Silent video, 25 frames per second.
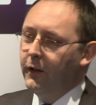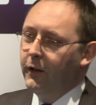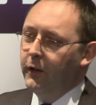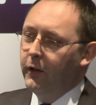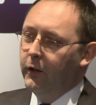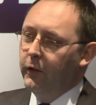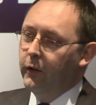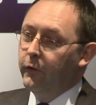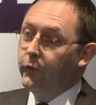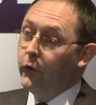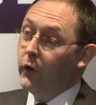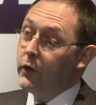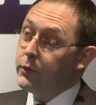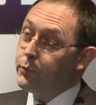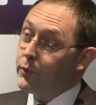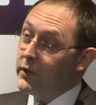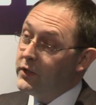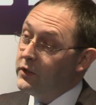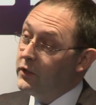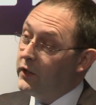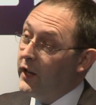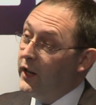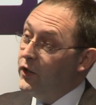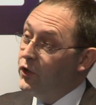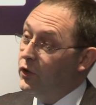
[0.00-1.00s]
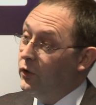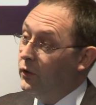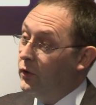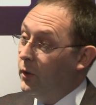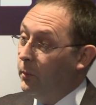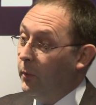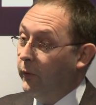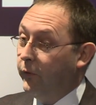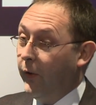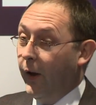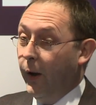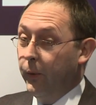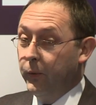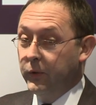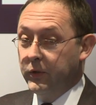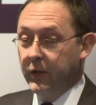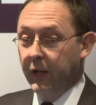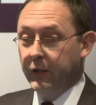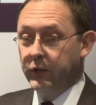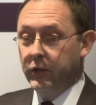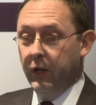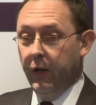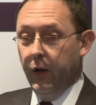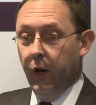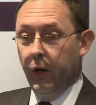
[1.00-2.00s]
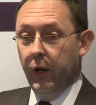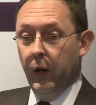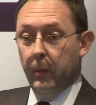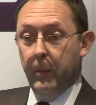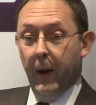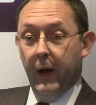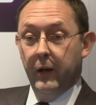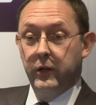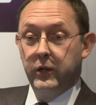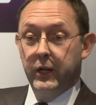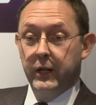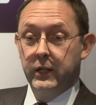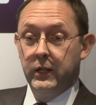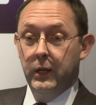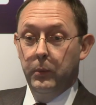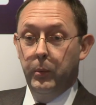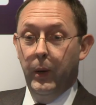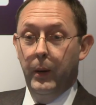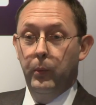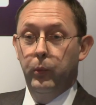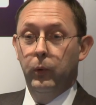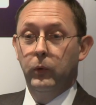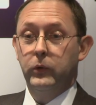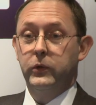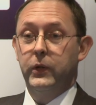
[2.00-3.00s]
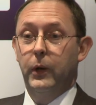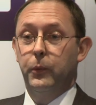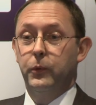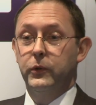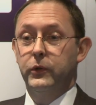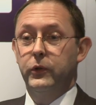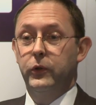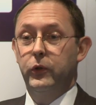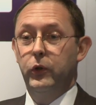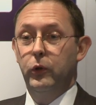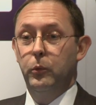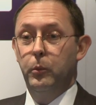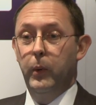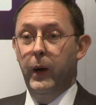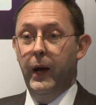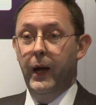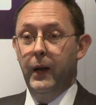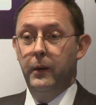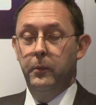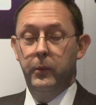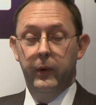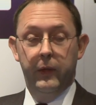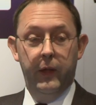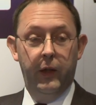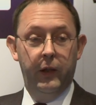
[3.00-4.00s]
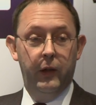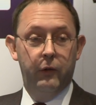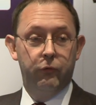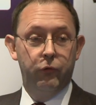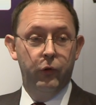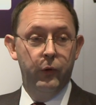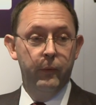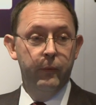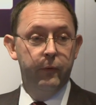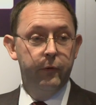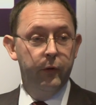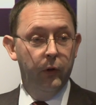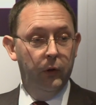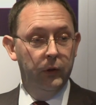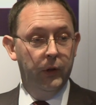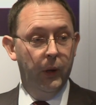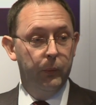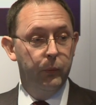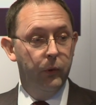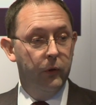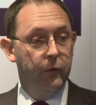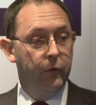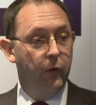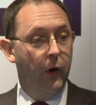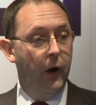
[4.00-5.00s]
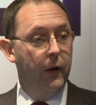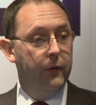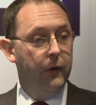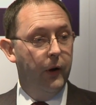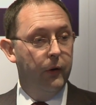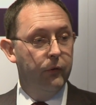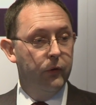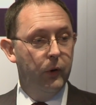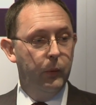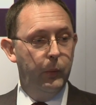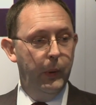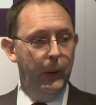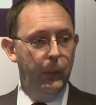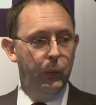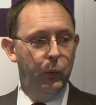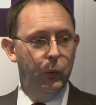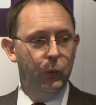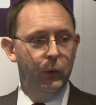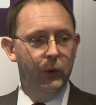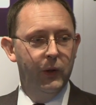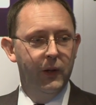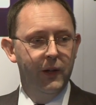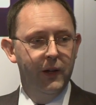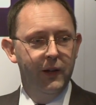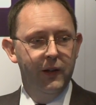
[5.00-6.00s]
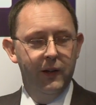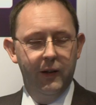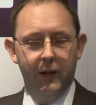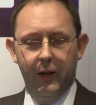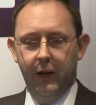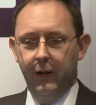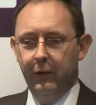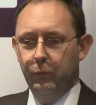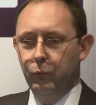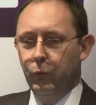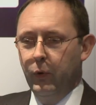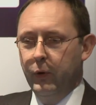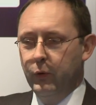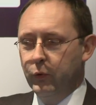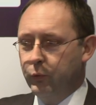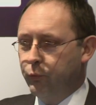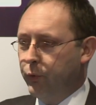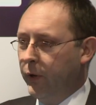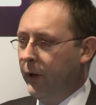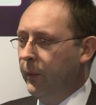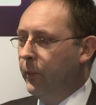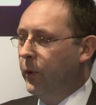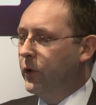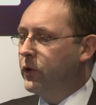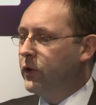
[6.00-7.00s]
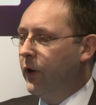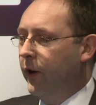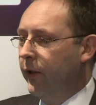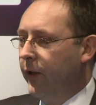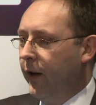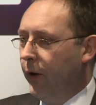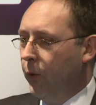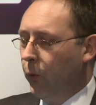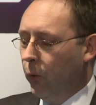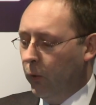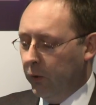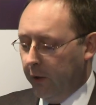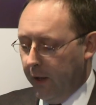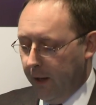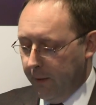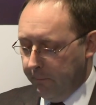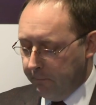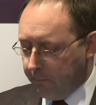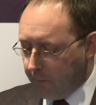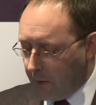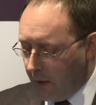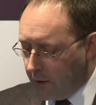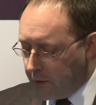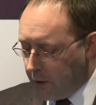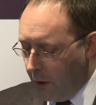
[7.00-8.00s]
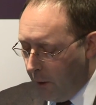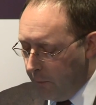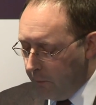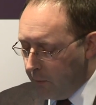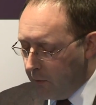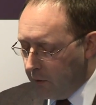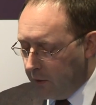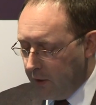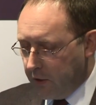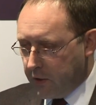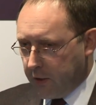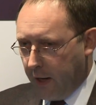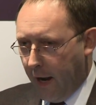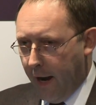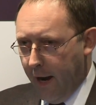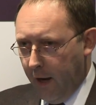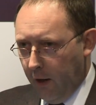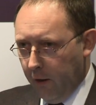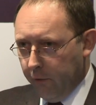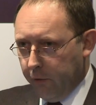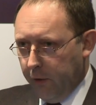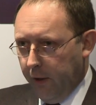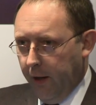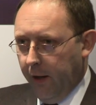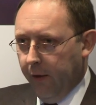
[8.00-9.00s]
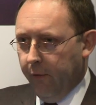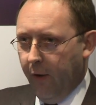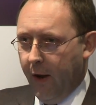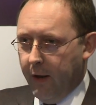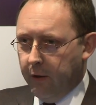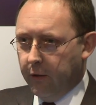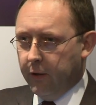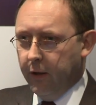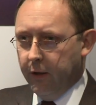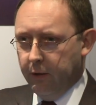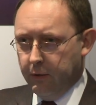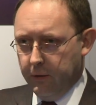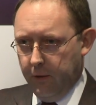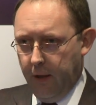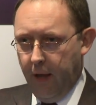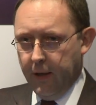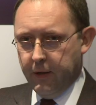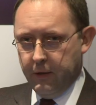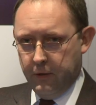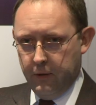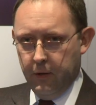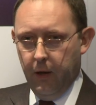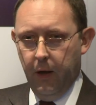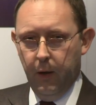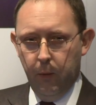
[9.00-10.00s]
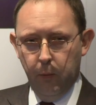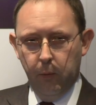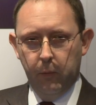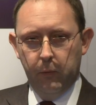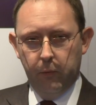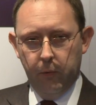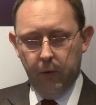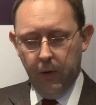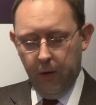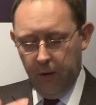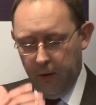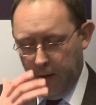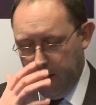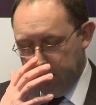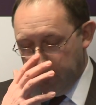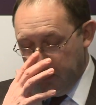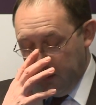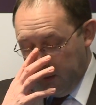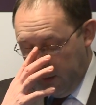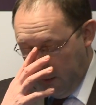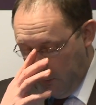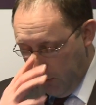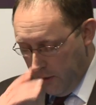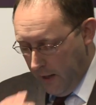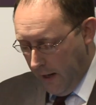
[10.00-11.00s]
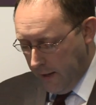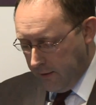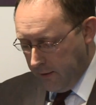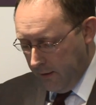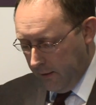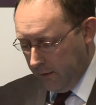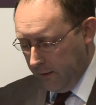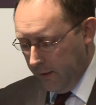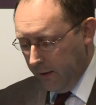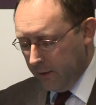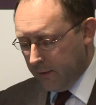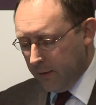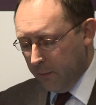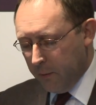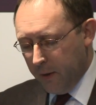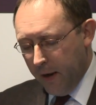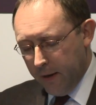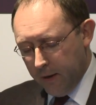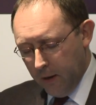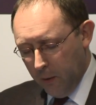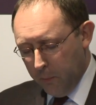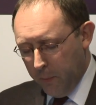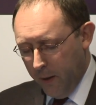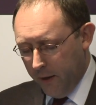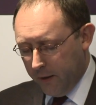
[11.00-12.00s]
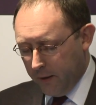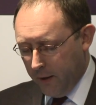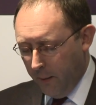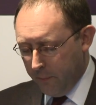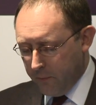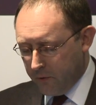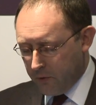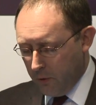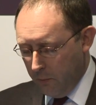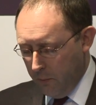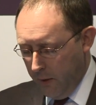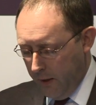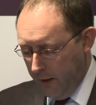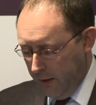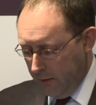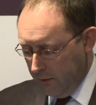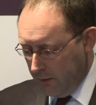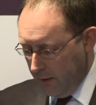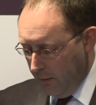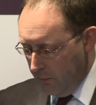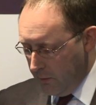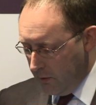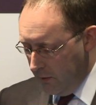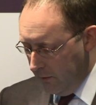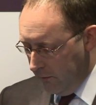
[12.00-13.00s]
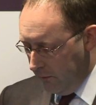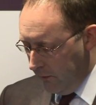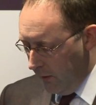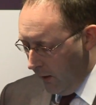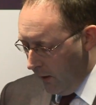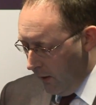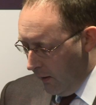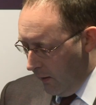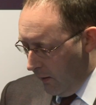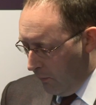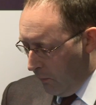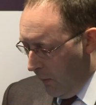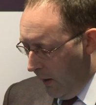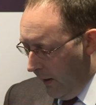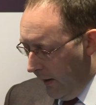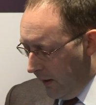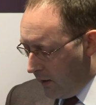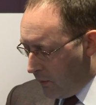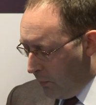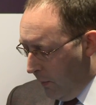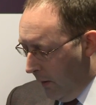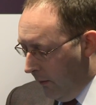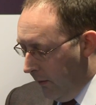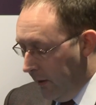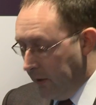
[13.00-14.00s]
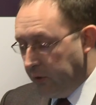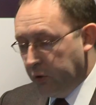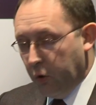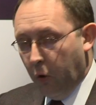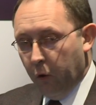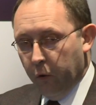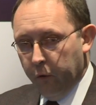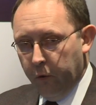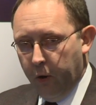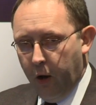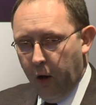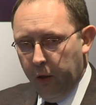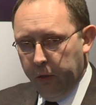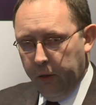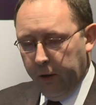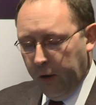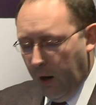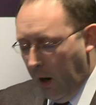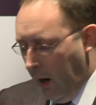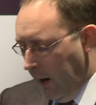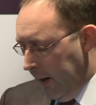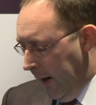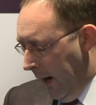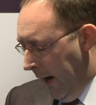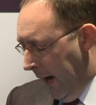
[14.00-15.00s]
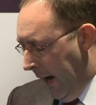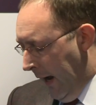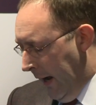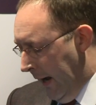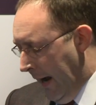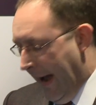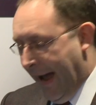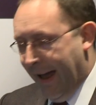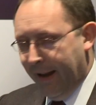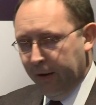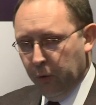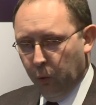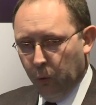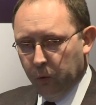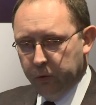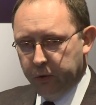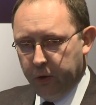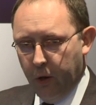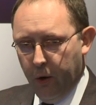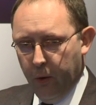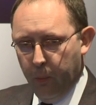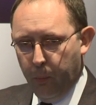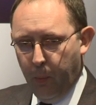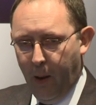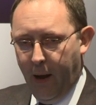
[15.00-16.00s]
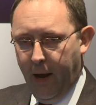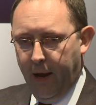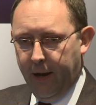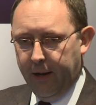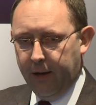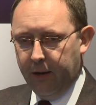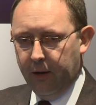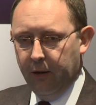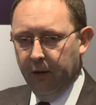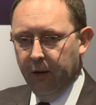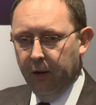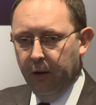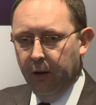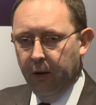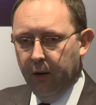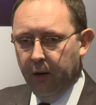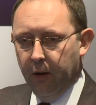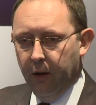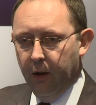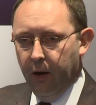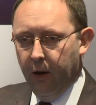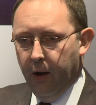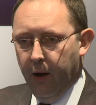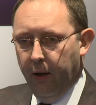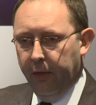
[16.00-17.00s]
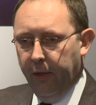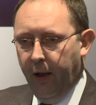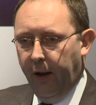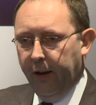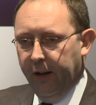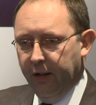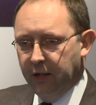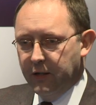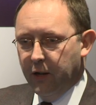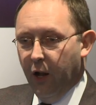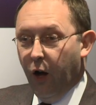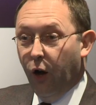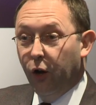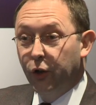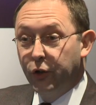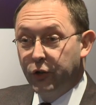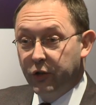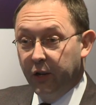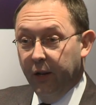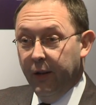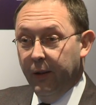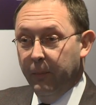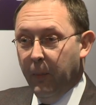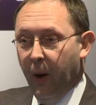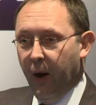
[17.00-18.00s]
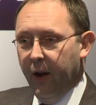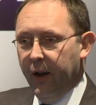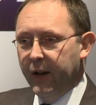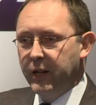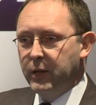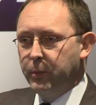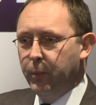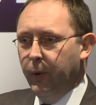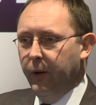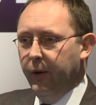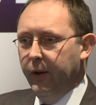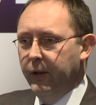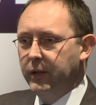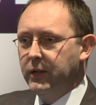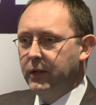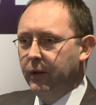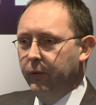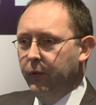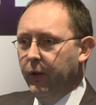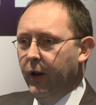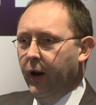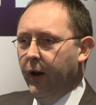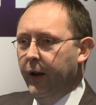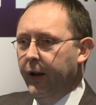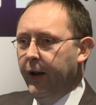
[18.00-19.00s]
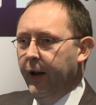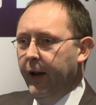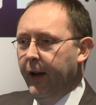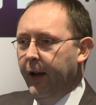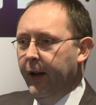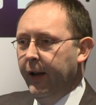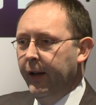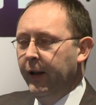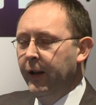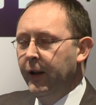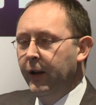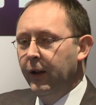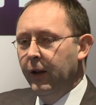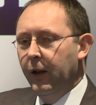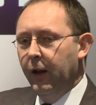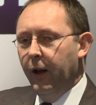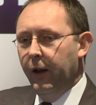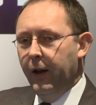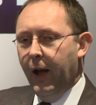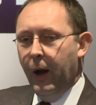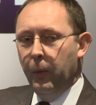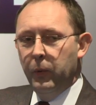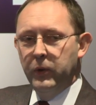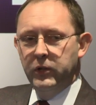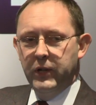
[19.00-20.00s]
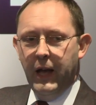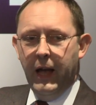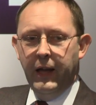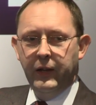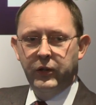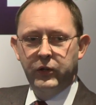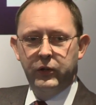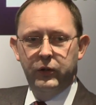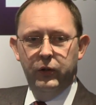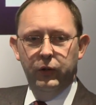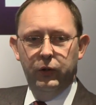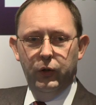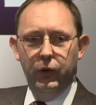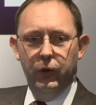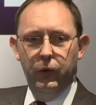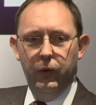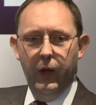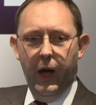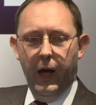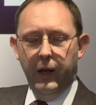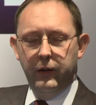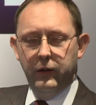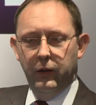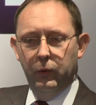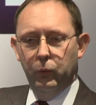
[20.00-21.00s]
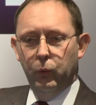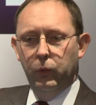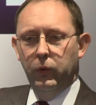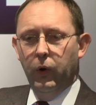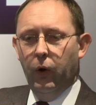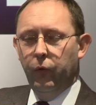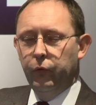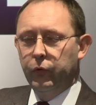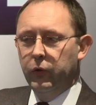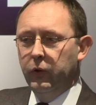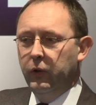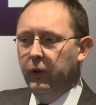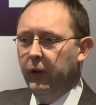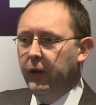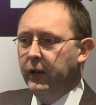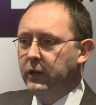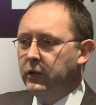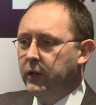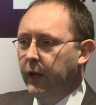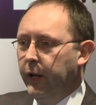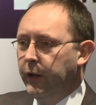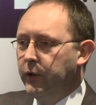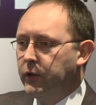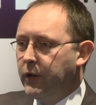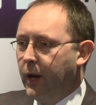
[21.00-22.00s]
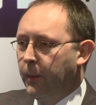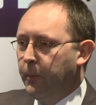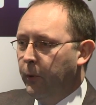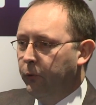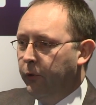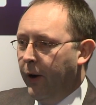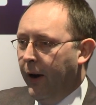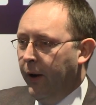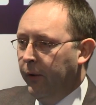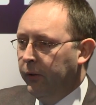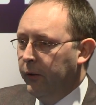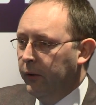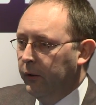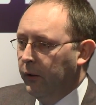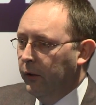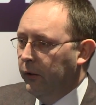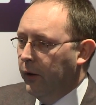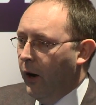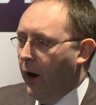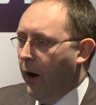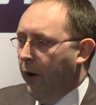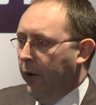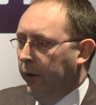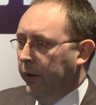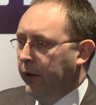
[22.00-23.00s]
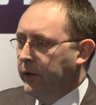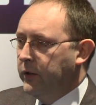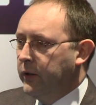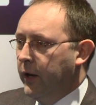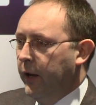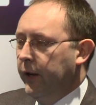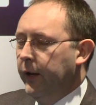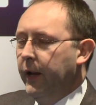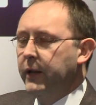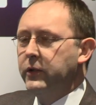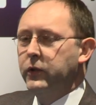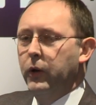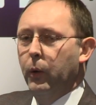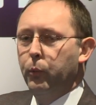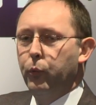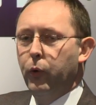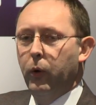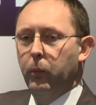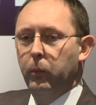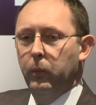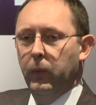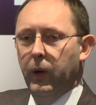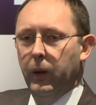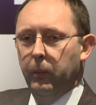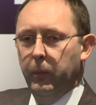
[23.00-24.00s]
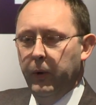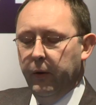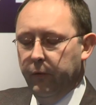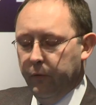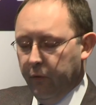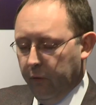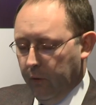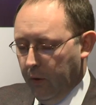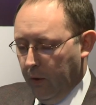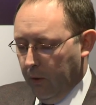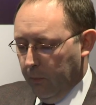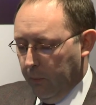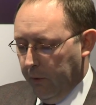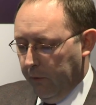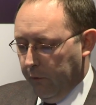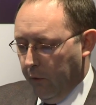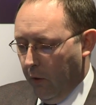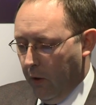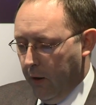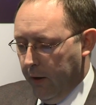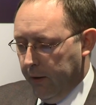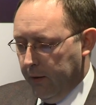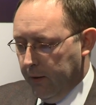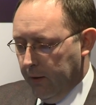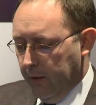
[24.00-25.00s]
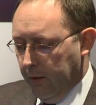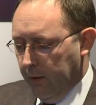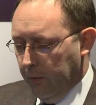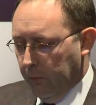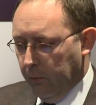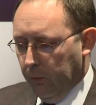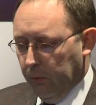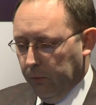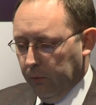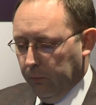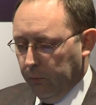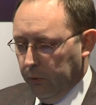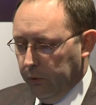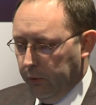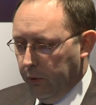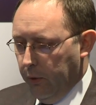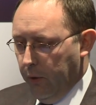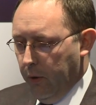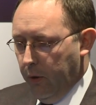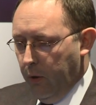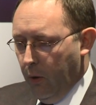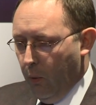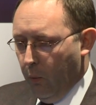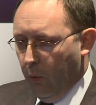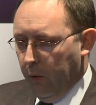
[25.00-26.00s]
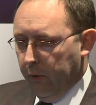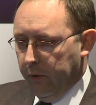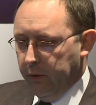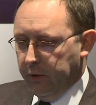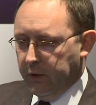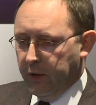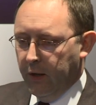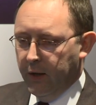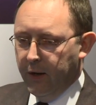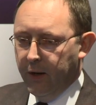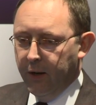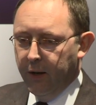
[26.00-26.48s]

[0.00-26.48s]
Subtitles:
The first presentation, to be fair, was actually only about 60 people, so that wasn't too bad. But then the room filled up with 500 people, and it was pretty much like that all day. So the scale of the event is less intimidating. The intimidating bit comes for me in terms of my experience of the IAA and also PAC. And that is largely my experience at the IAA. And I was asked to do that, and often these things come around in the diary and you say, yes, no problem, I'll be fine, we'll do it, no worries.